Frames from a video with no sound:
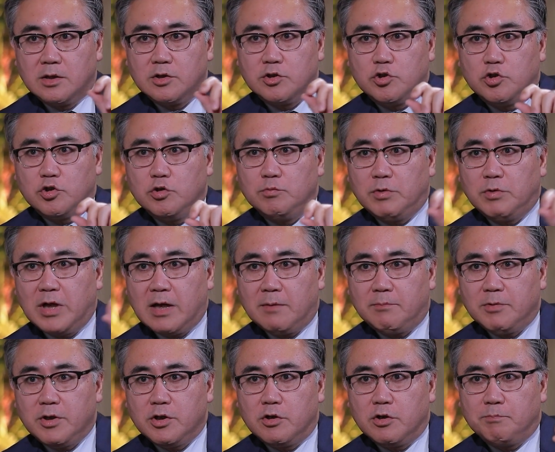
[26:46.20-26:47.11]

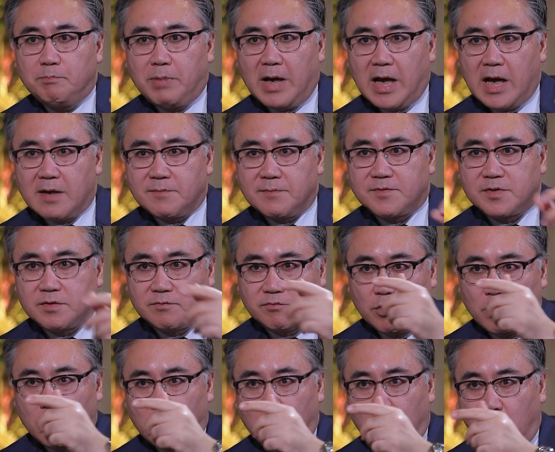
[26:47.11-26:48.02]
tubular, you know, pipes
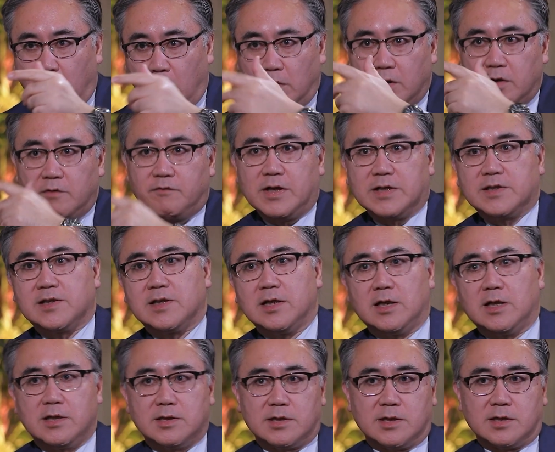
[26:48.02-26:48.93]
for oil
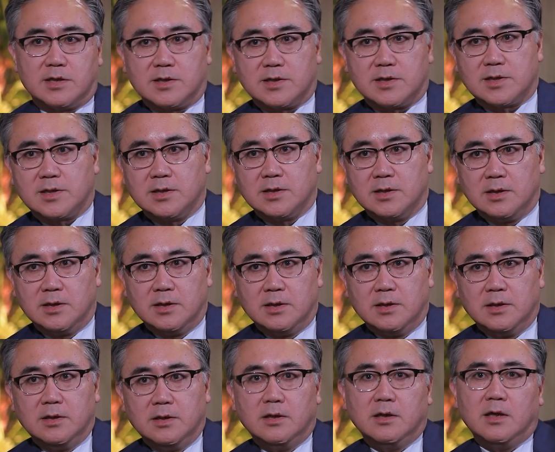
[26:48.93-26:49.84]
facilities. Okay
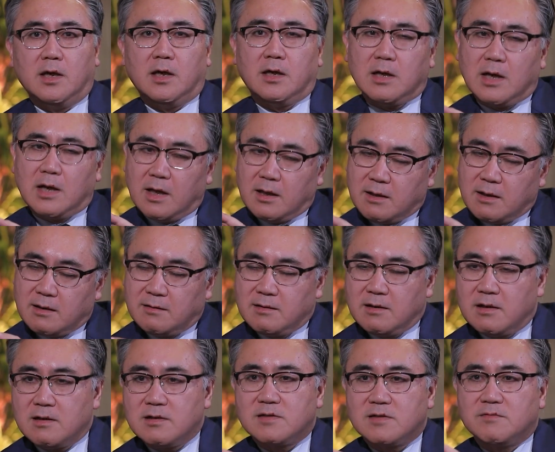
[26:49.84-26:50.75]
and other
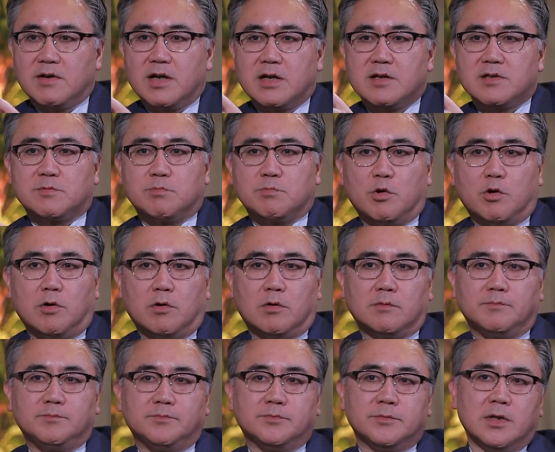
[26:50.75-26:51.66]
things very
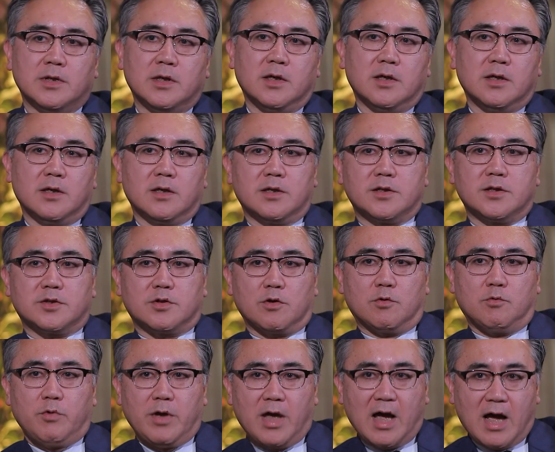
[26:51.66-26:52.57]
small.
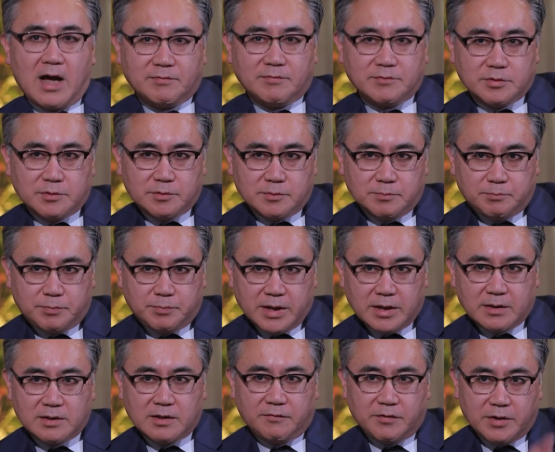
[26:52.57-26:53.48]
So we have to
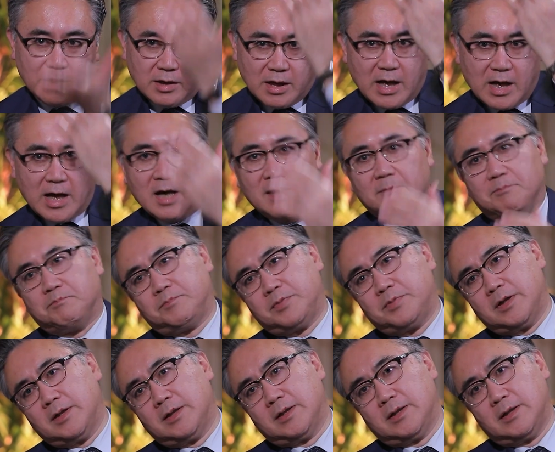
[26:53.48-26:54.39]
bring the figure
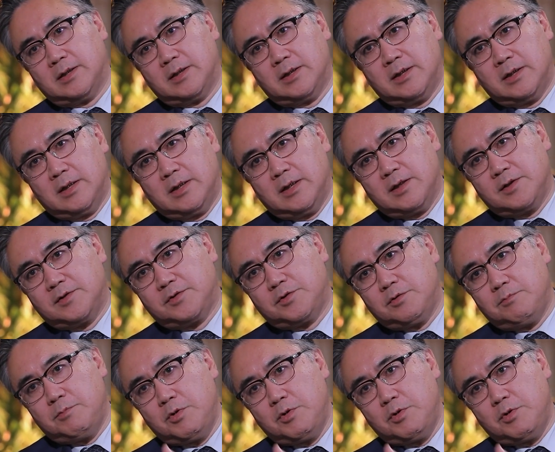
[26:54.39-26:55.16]
up okay. through